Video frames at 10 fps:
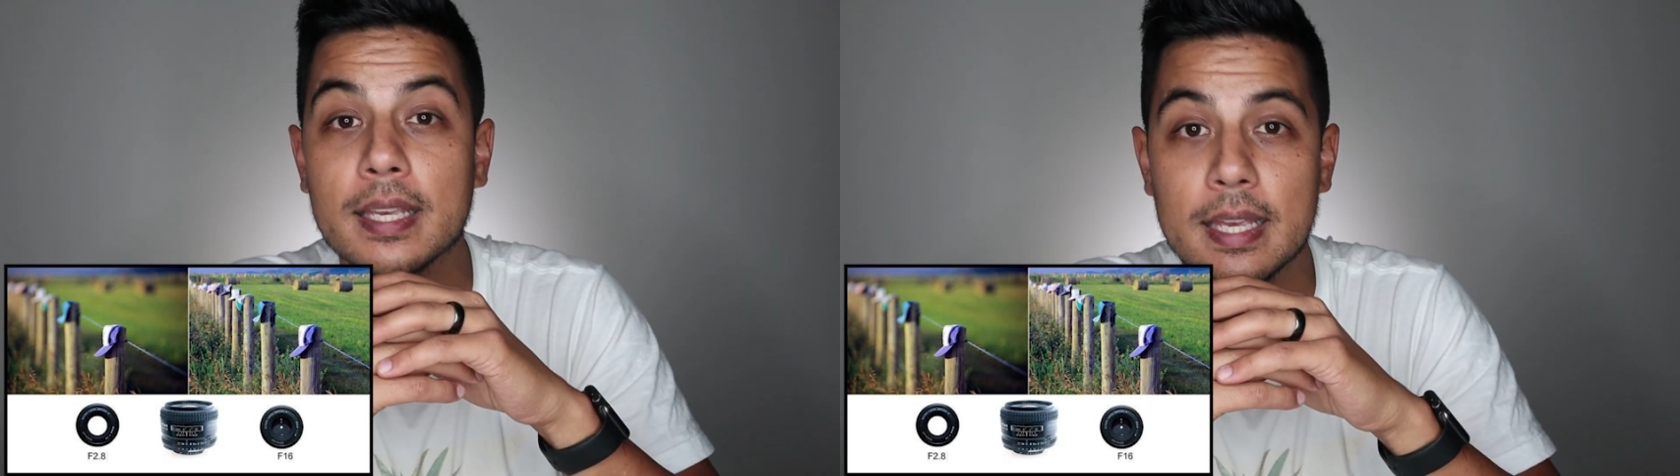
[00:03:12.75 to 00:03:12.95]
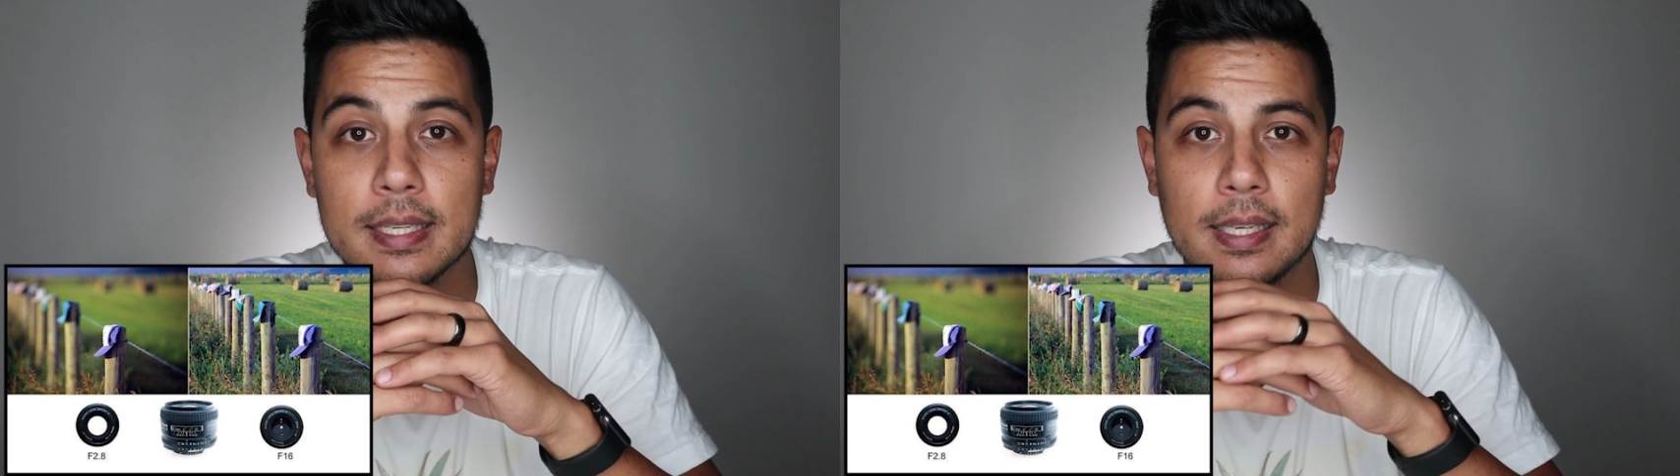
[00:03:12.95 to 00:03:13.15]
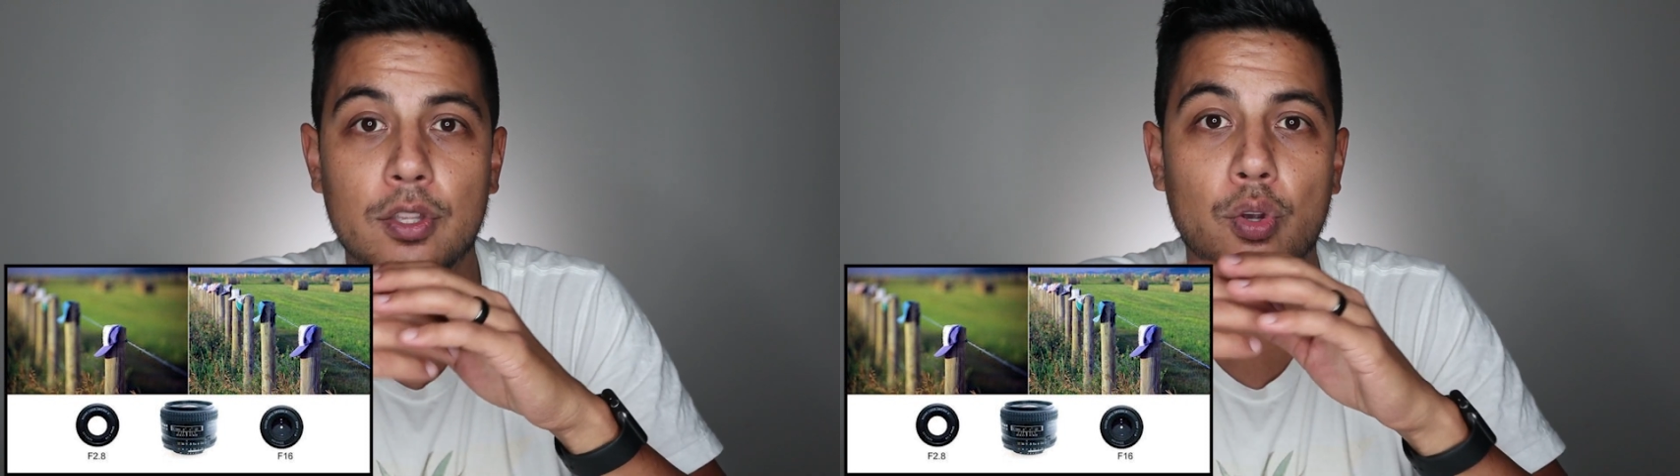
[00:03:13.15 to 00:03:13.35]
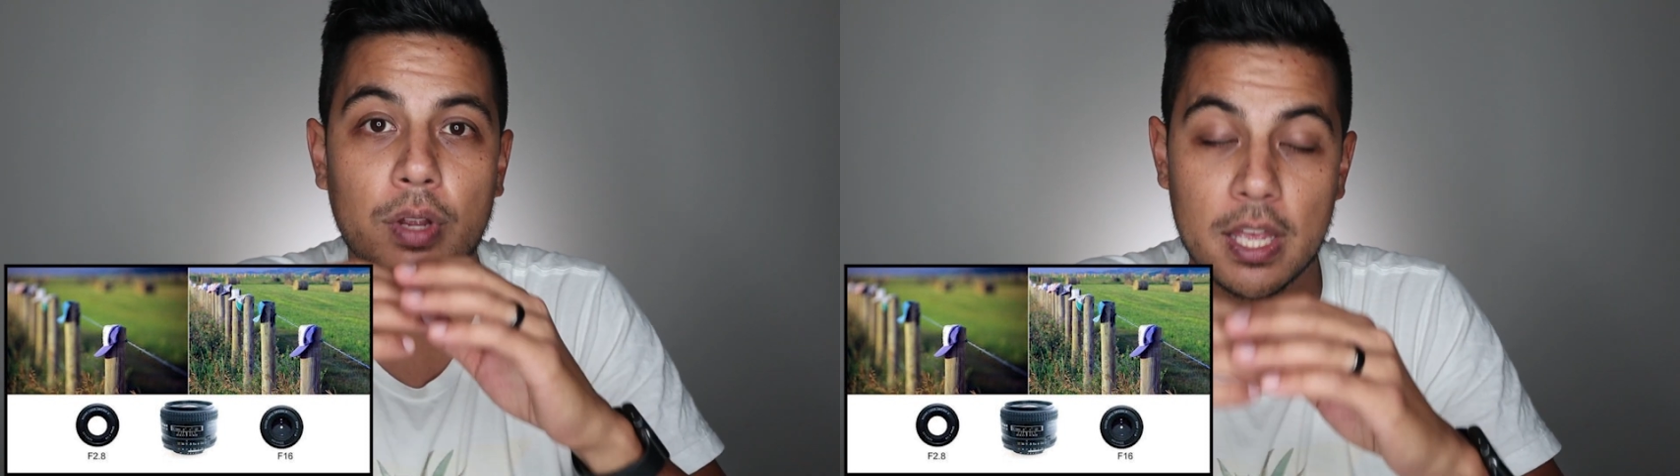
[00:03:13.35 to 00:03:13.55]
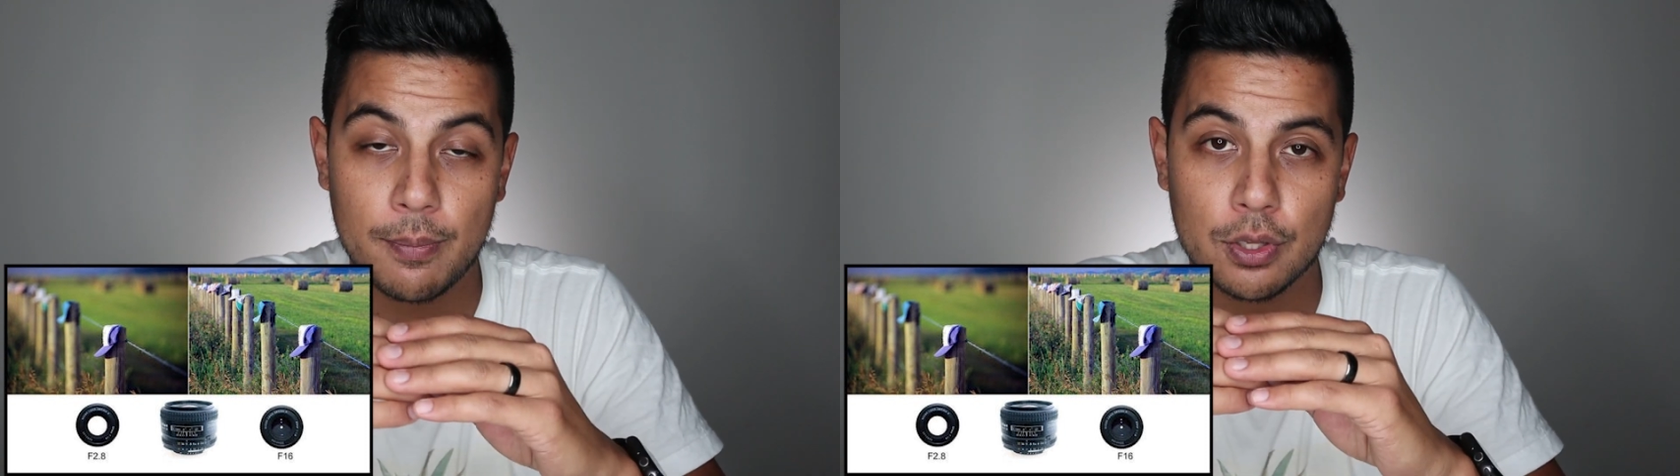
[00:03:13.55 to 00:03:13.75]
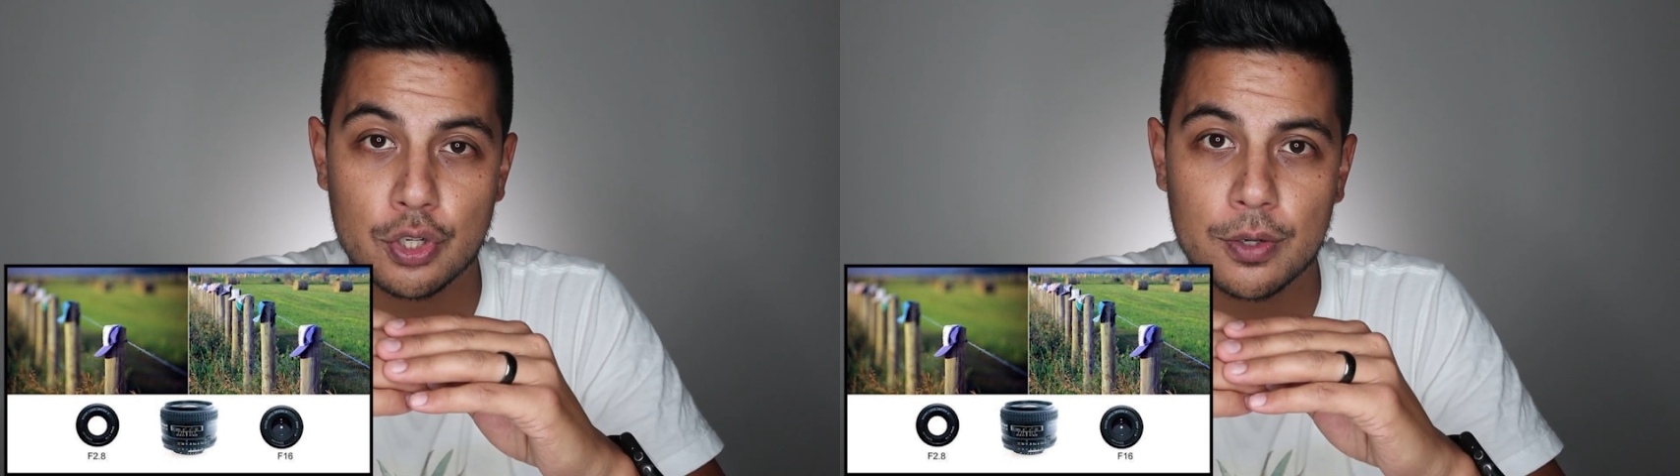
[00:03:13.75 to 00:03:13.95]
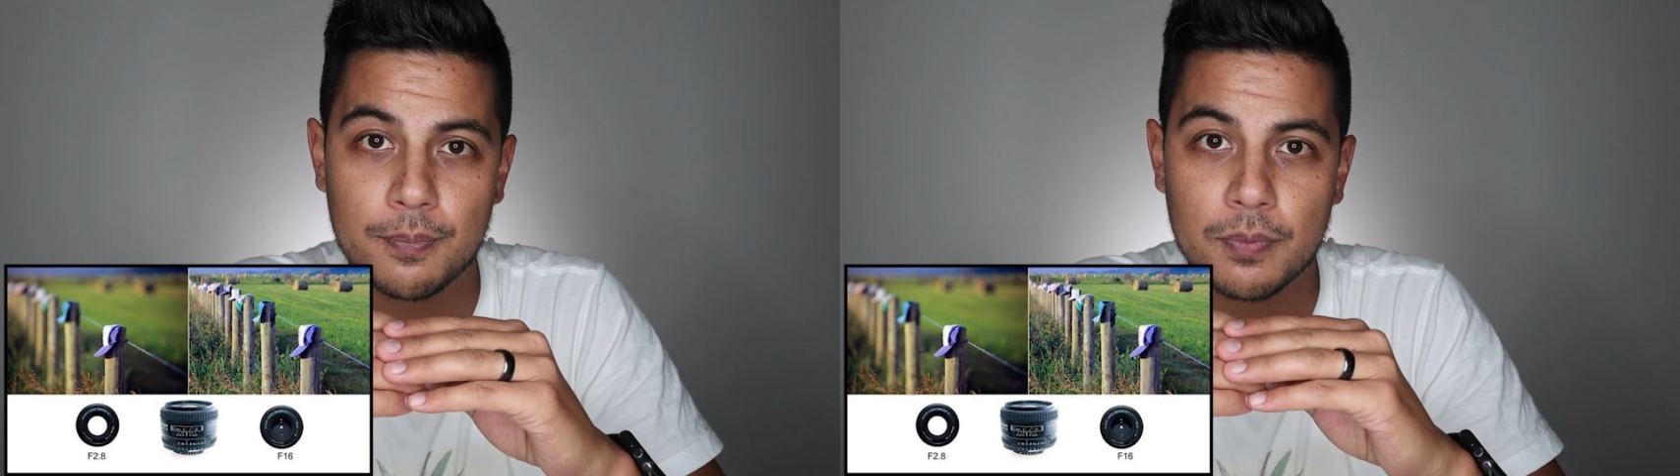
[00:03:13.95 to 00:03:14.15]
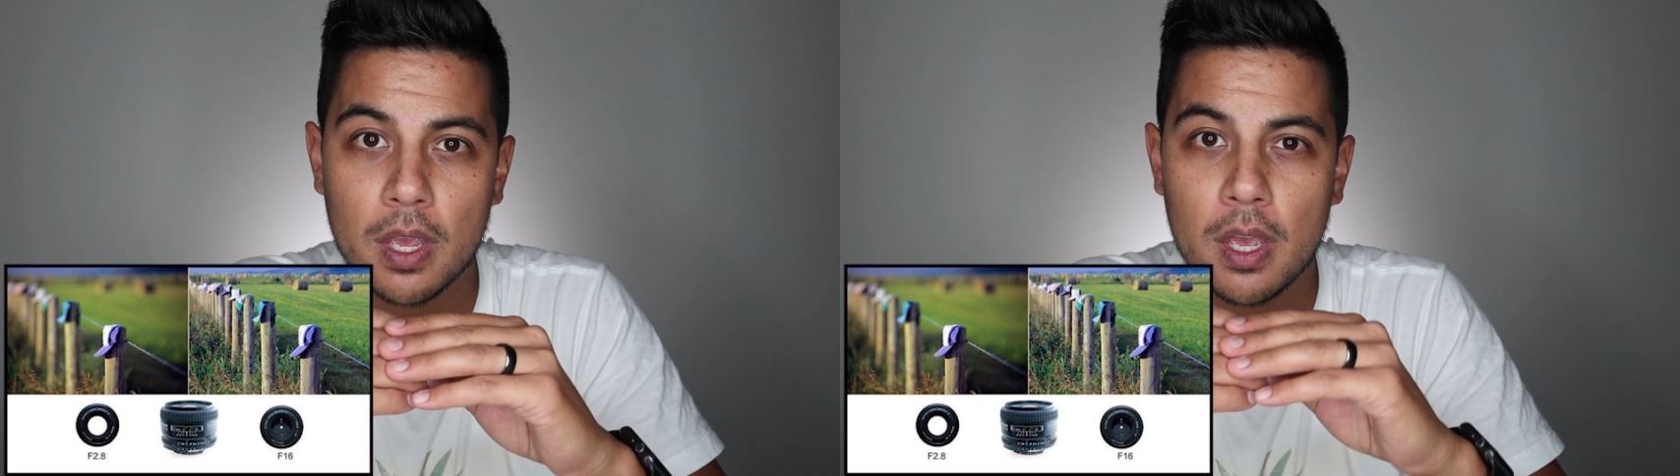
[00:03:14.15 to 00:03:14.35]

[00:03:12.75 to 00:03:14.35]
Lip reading: is in your image.